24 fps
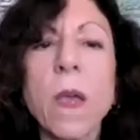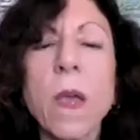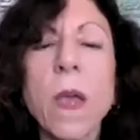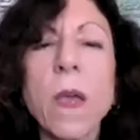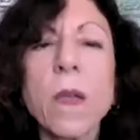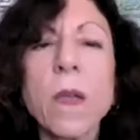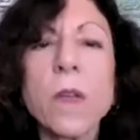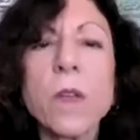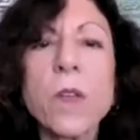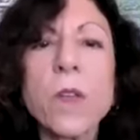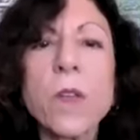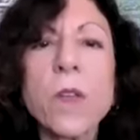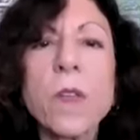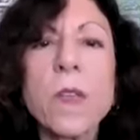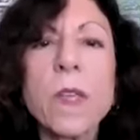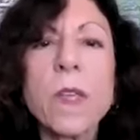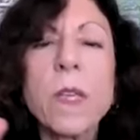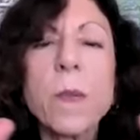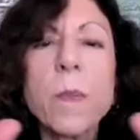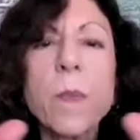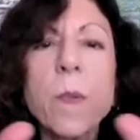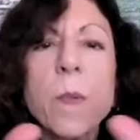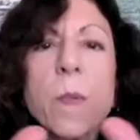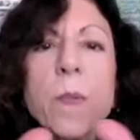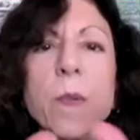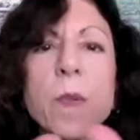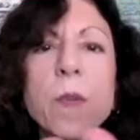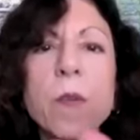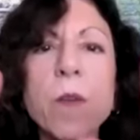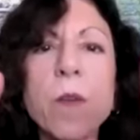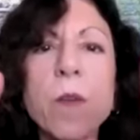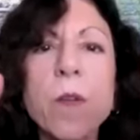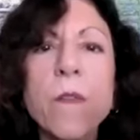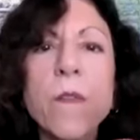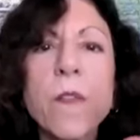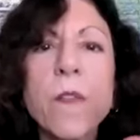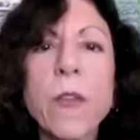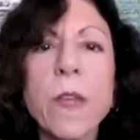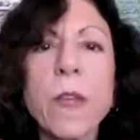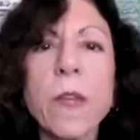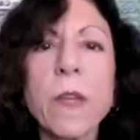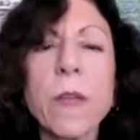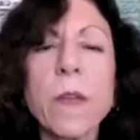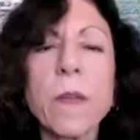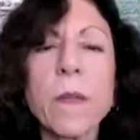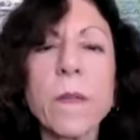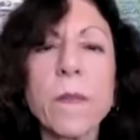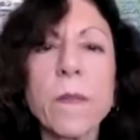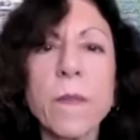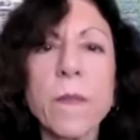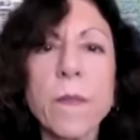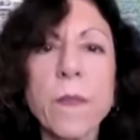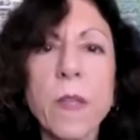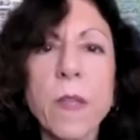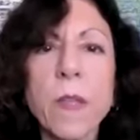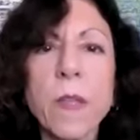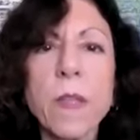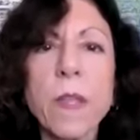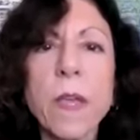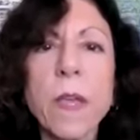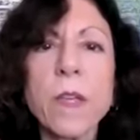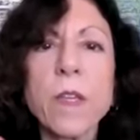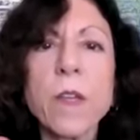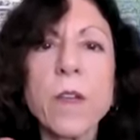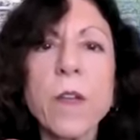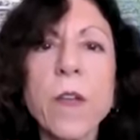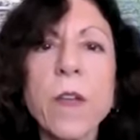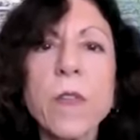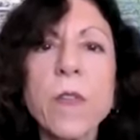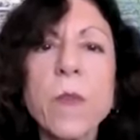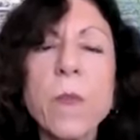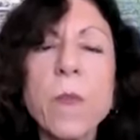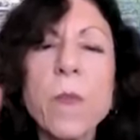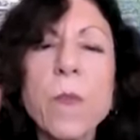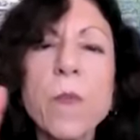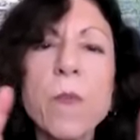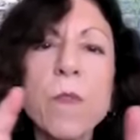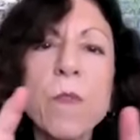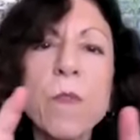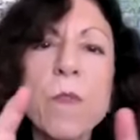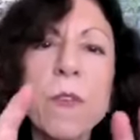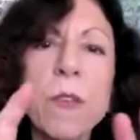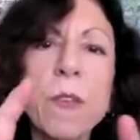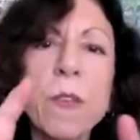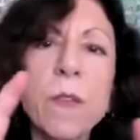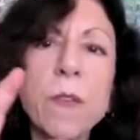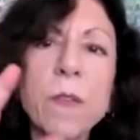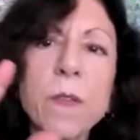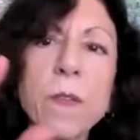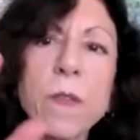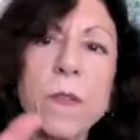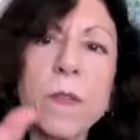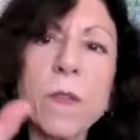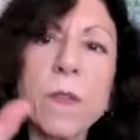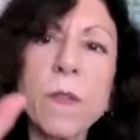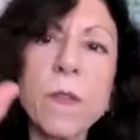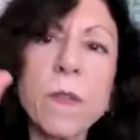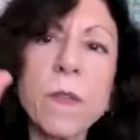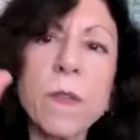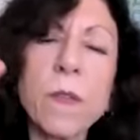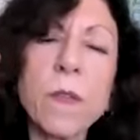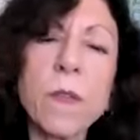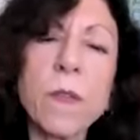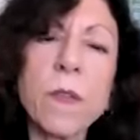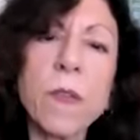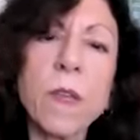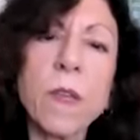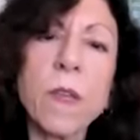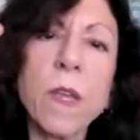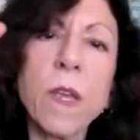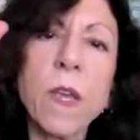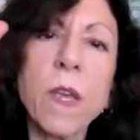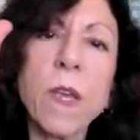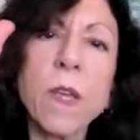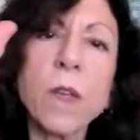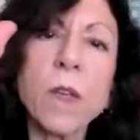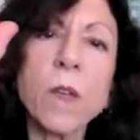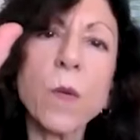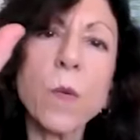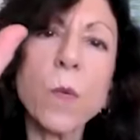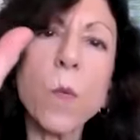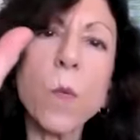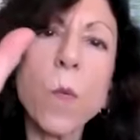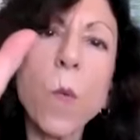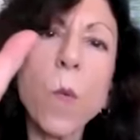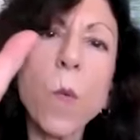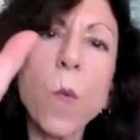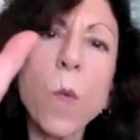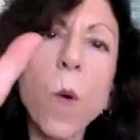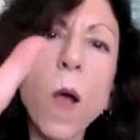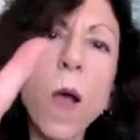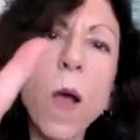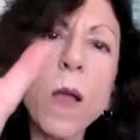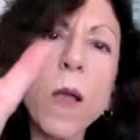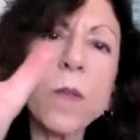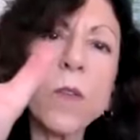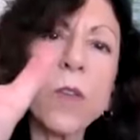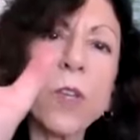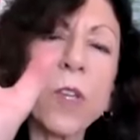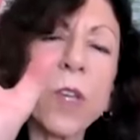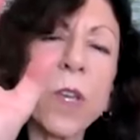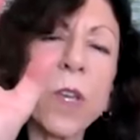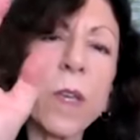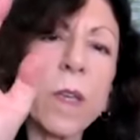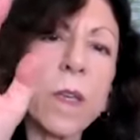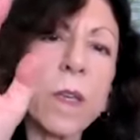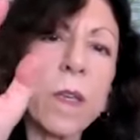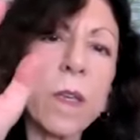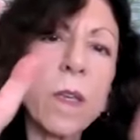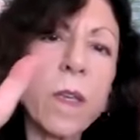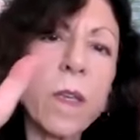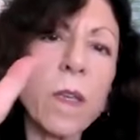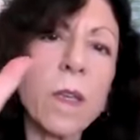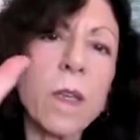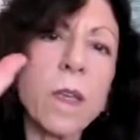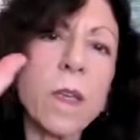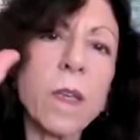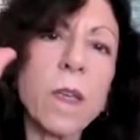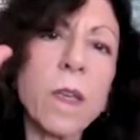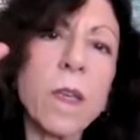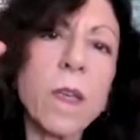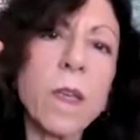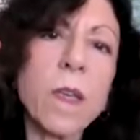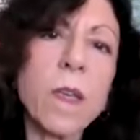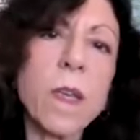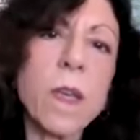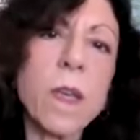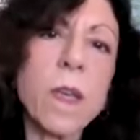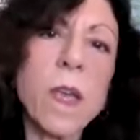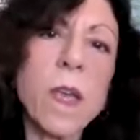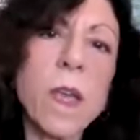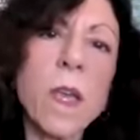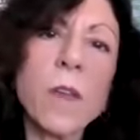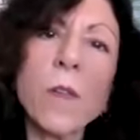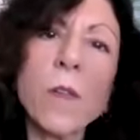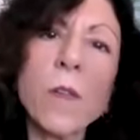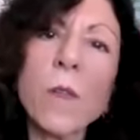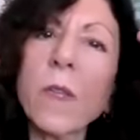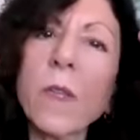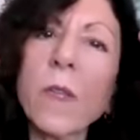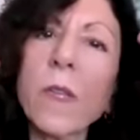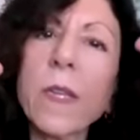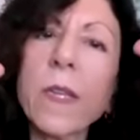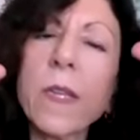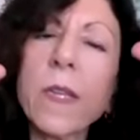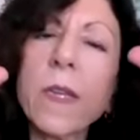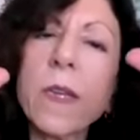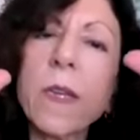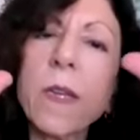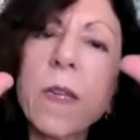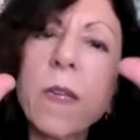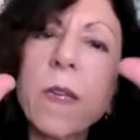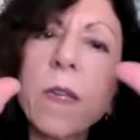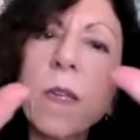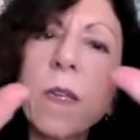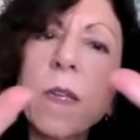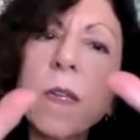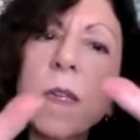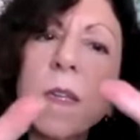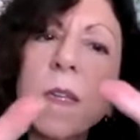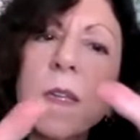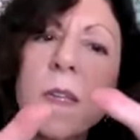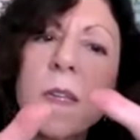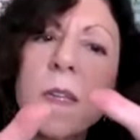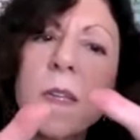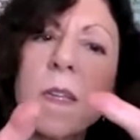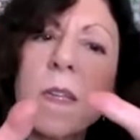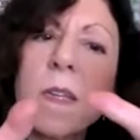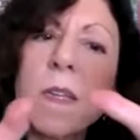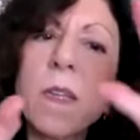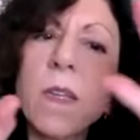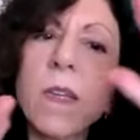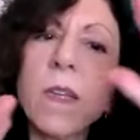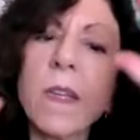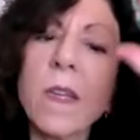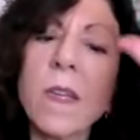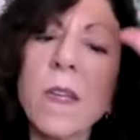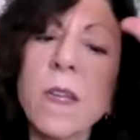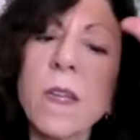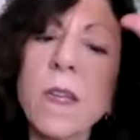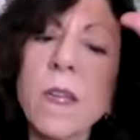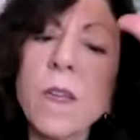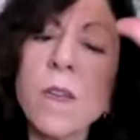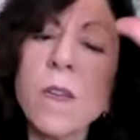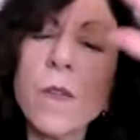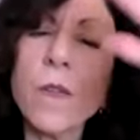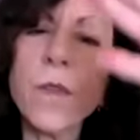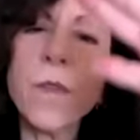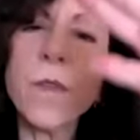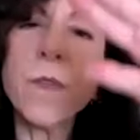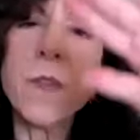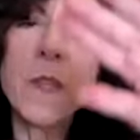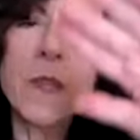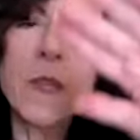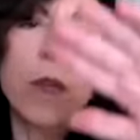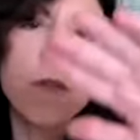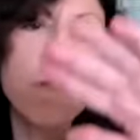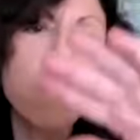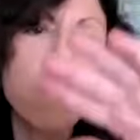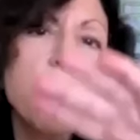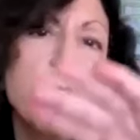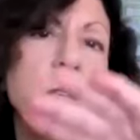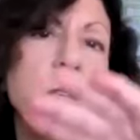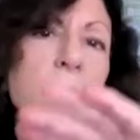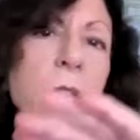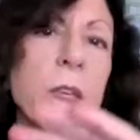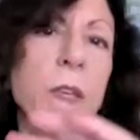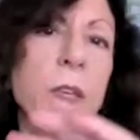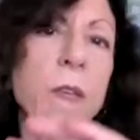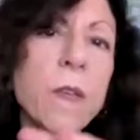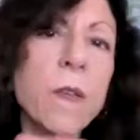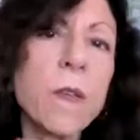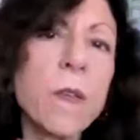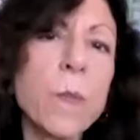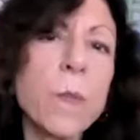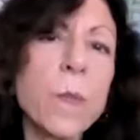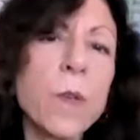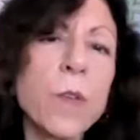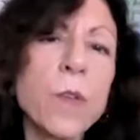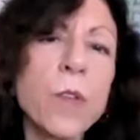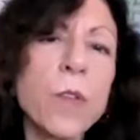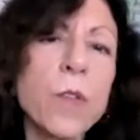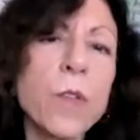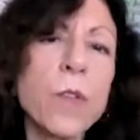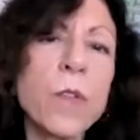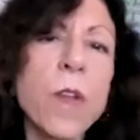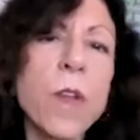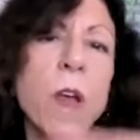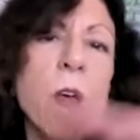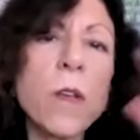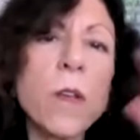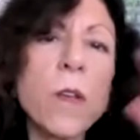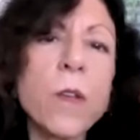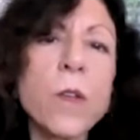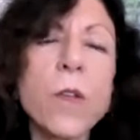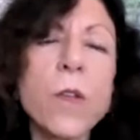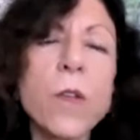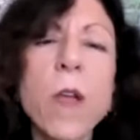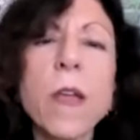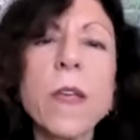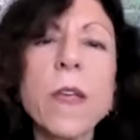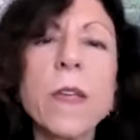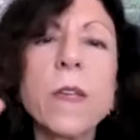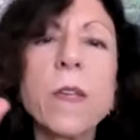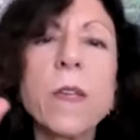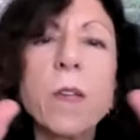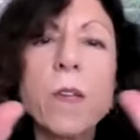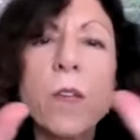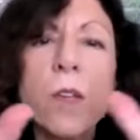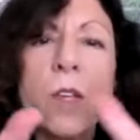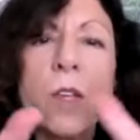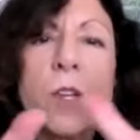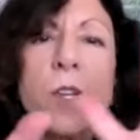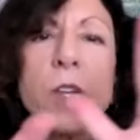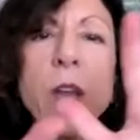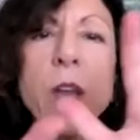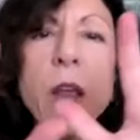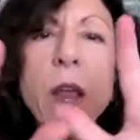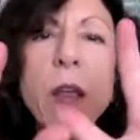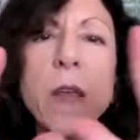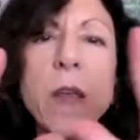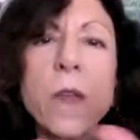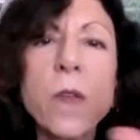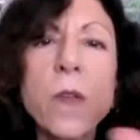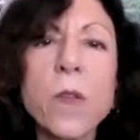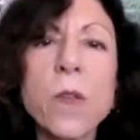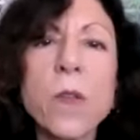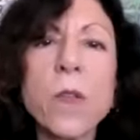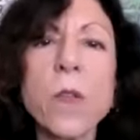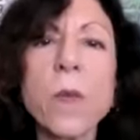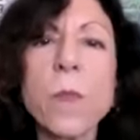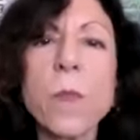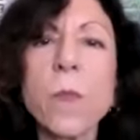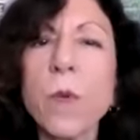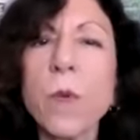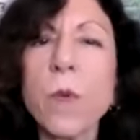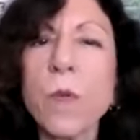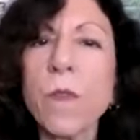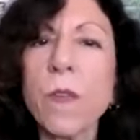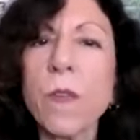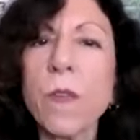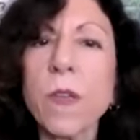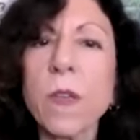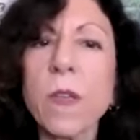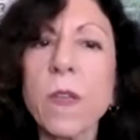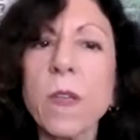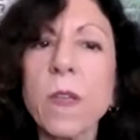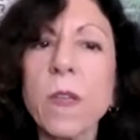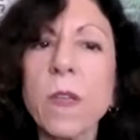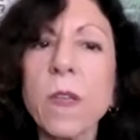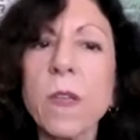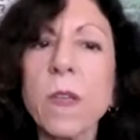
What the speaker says: and just keep observing, like you're at the movies and you're watching and you're listening and you're feeling feelings, but you're not trying to change the movie.